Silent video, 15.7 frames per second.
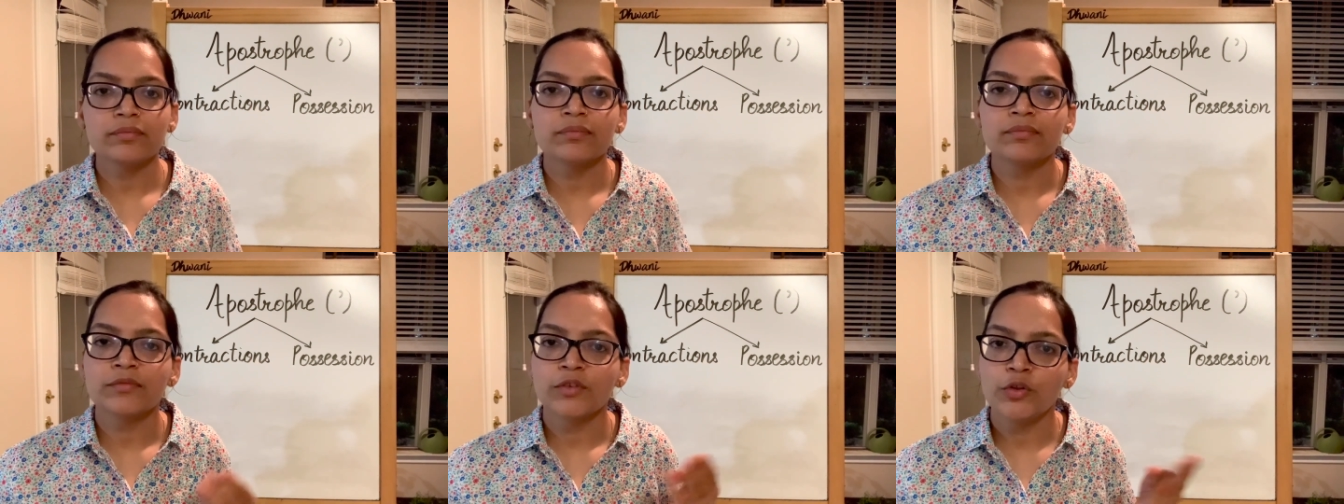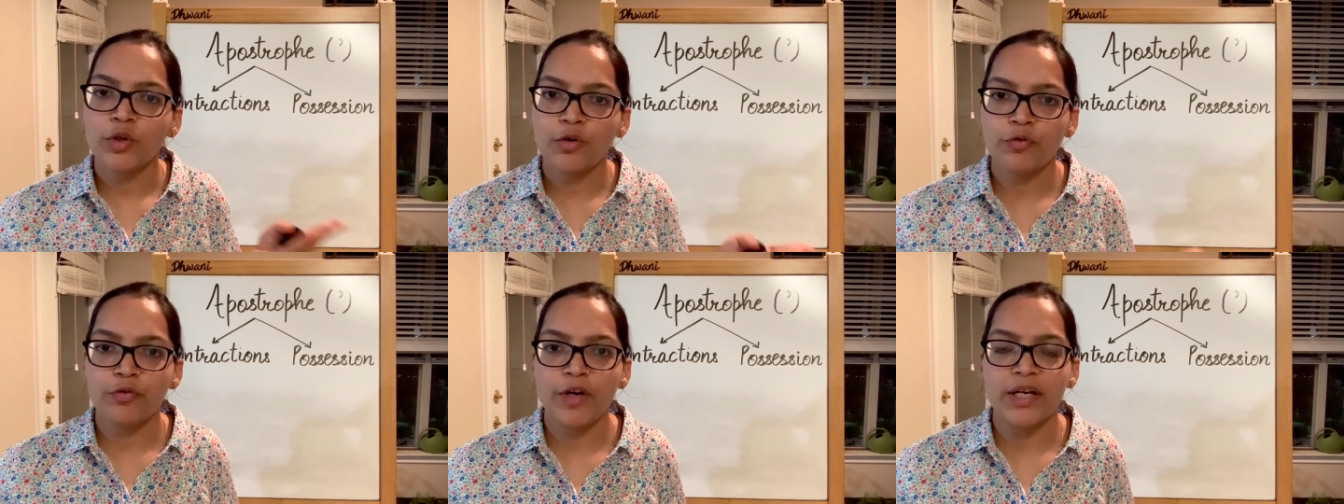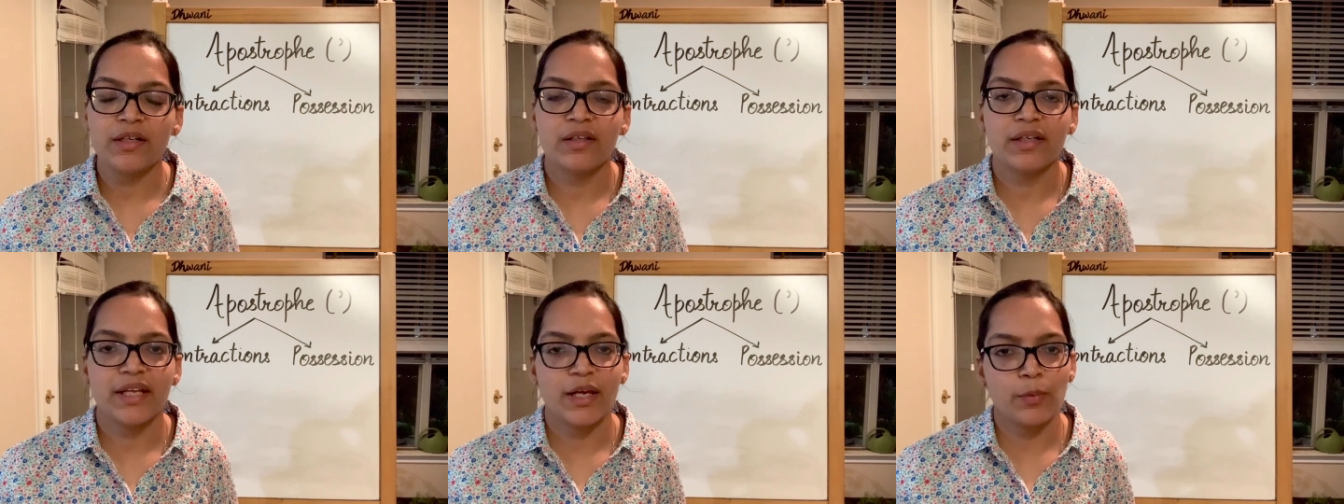Your friend
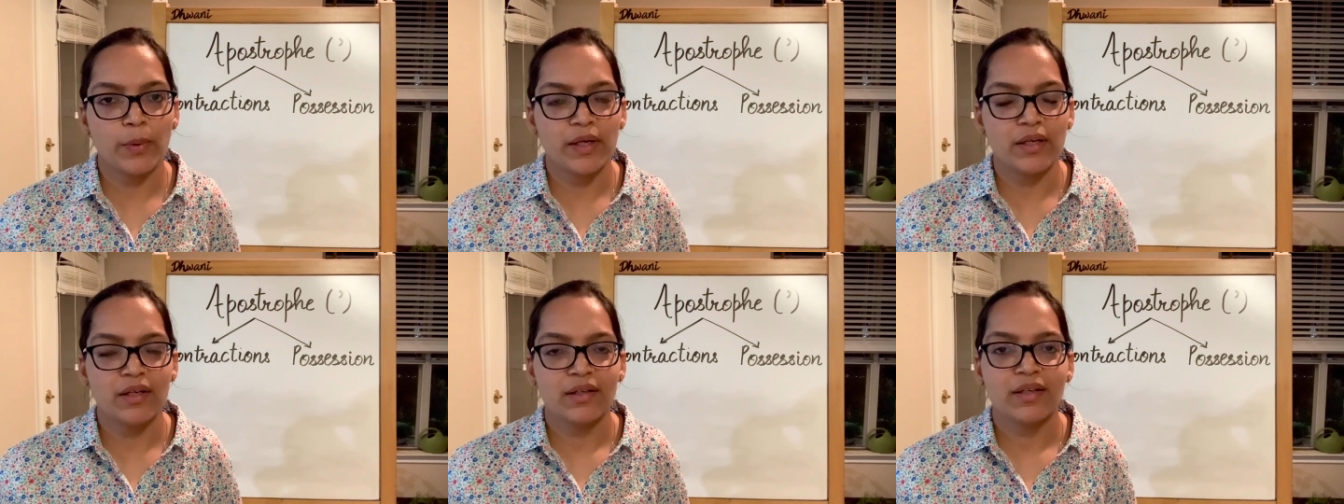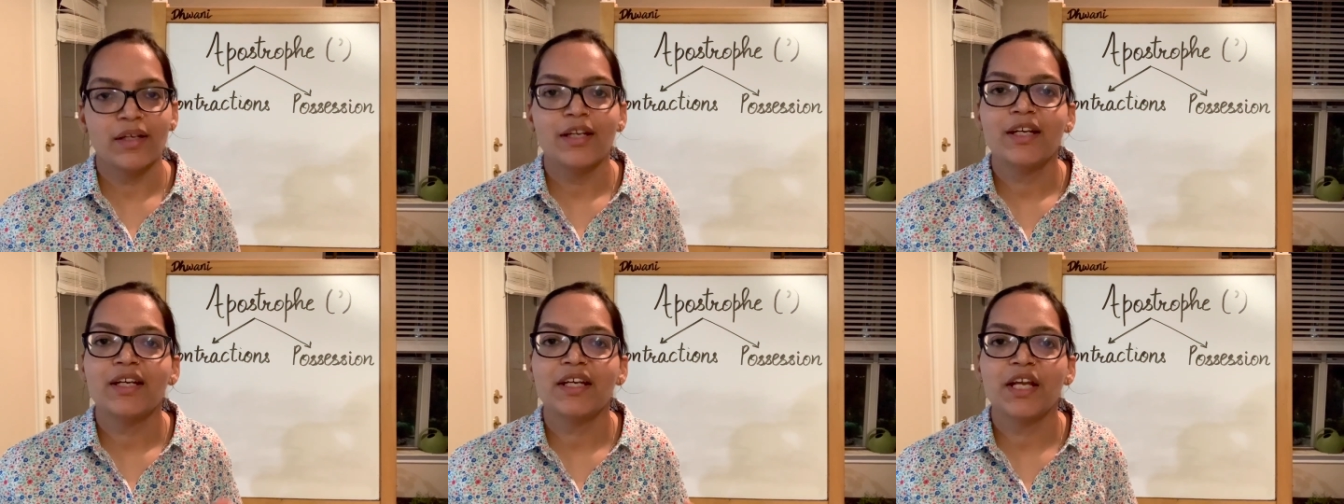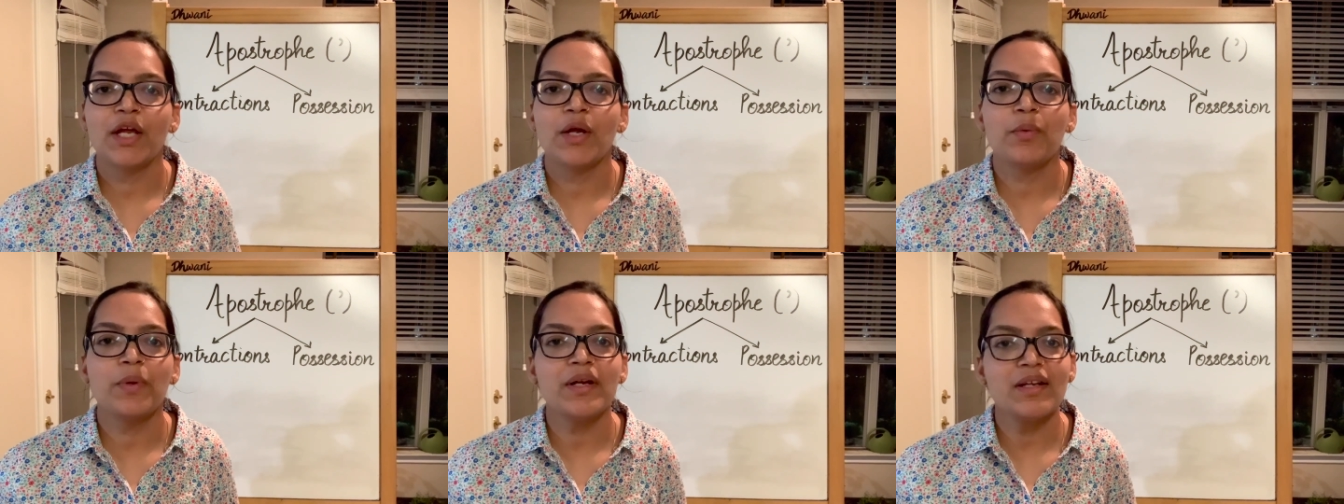David.
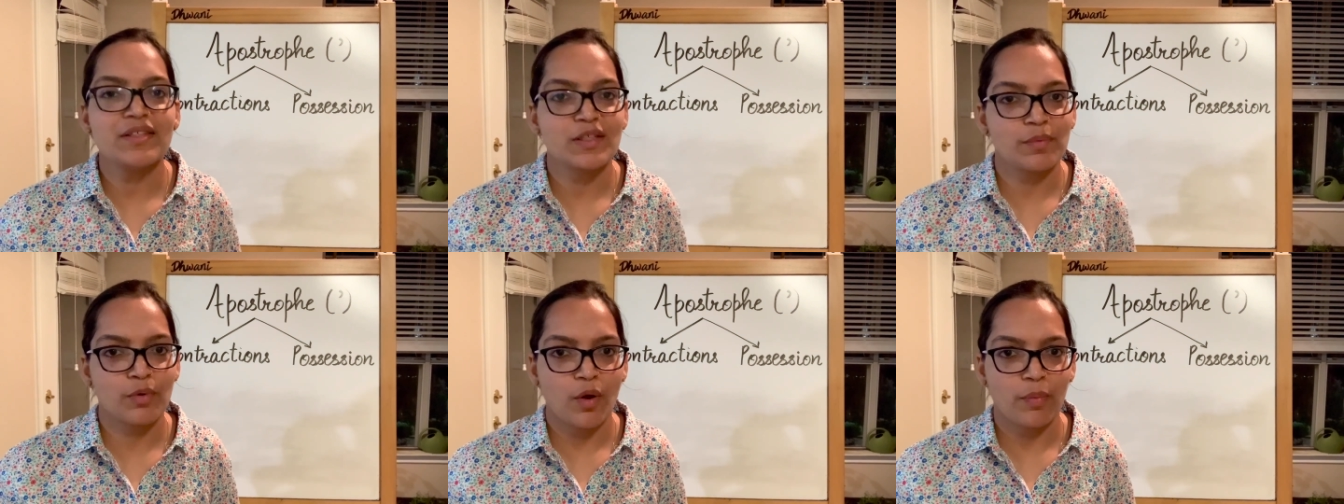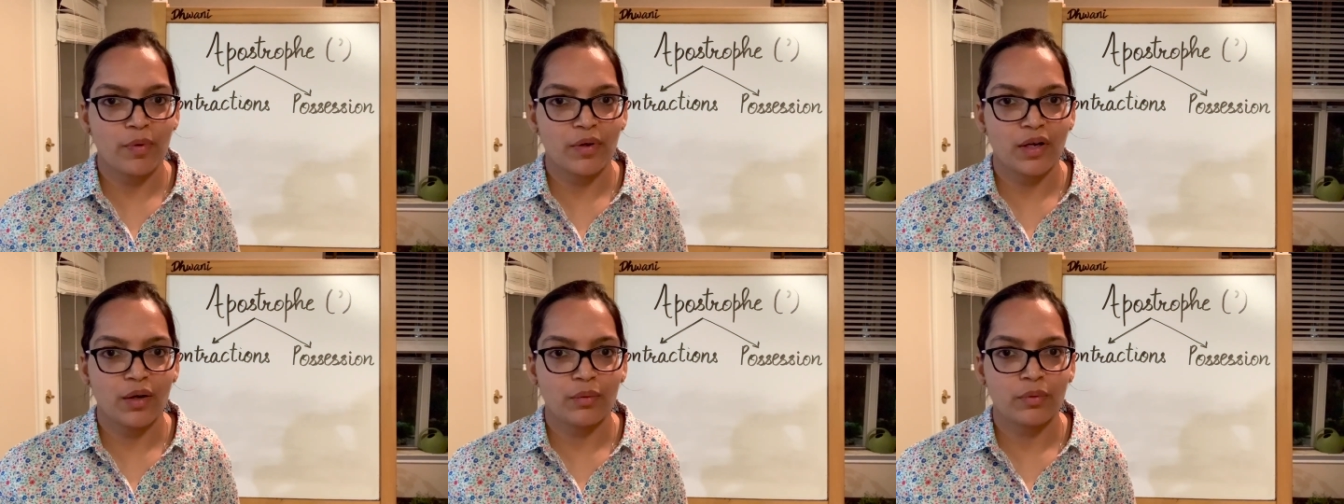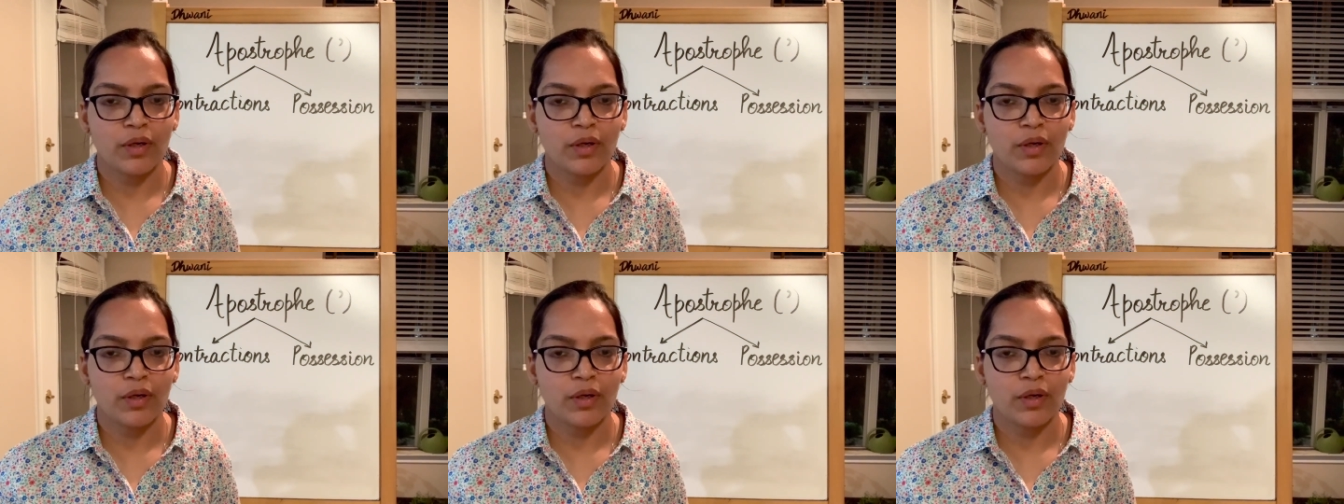David is a proper noun.